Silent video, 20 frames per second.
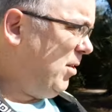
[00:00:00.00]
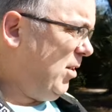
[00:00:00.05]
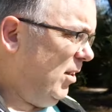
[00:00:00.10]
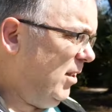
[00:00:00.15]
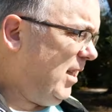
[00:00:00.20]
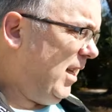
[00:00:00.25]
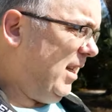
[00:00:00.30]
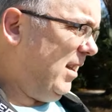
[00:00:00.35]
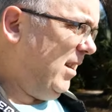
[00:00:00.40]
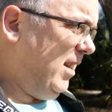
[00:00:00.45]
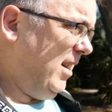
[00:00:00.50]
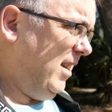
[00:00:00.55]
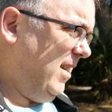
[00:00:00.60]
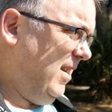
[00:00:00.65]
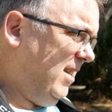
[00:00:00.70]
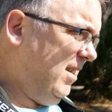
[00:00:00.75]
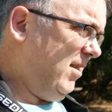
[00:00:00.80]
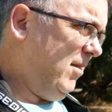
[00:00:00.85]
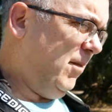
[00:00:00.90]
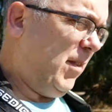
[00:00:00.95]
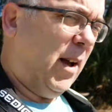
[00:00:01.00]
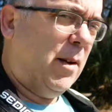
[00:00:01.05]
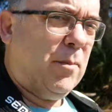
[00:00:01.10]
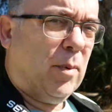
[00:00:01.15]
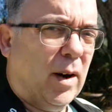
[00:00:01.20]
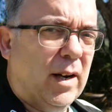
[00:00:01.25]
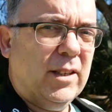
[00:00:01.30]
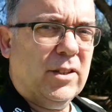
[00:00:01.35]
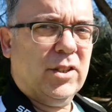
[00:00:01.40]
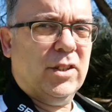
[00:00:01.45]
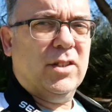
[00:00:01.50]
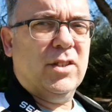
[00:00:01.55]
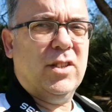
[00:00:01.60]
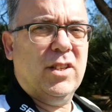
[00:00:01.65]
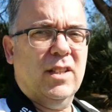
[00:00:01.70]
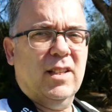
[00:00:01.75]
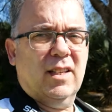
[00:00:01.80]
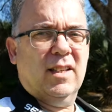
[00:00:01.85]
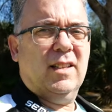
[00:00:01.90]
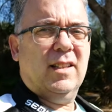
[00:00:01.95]
still getting the vibrations
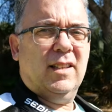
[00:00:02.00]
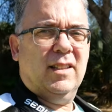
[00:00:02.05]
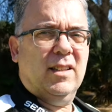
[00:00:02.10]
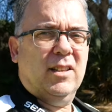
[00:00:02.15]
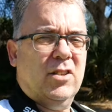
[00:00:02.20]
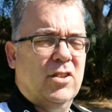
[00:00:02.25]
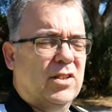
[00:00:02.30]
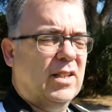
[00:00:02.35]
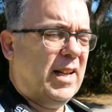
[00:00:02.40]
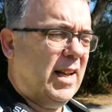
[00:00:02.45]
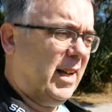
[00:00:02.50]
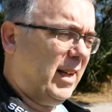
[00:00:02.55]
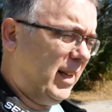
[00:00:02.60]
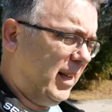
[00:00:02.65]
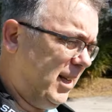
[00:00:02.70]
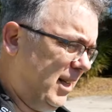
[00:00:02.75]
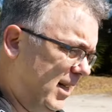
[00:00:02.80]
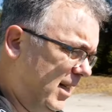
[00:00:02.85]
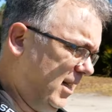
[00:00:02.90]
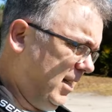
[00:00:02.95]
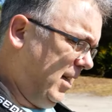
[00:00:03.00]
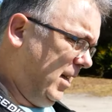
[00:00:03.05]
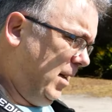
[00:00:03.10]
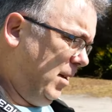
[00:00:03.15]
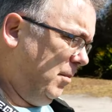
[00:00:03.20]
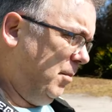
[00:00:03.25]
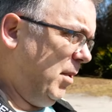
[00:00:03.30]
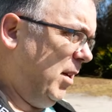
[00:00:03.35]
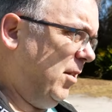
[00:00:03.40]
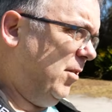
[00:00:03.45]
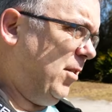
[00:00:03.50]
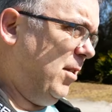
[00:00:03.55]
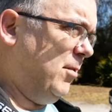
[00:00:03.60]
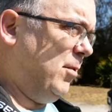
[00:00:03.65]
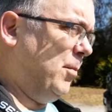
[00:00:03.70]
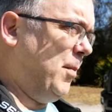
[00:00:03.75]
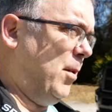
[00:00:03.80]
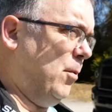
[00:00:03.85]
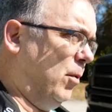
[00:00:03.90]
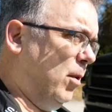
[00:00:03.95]
in the, in the stick, but it
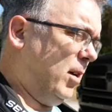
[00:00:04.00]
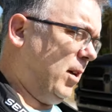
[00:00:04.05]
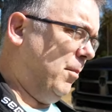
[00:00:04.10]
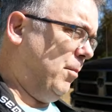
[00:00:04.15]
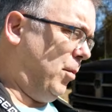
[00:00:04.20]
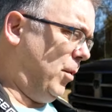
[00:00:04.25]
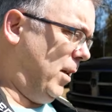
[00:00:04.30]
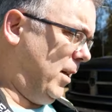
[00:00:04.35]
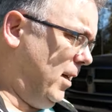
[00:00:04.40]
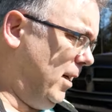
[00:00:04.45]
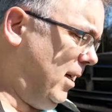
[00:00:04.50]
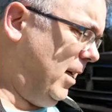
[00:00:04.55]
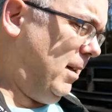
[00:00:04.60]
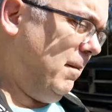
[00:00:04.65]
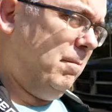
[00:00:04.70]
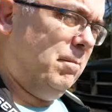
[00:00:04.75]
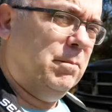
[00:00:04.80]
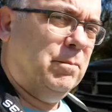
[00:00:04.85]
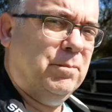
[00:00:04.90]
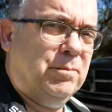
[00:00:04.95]
seems to be working pretty good.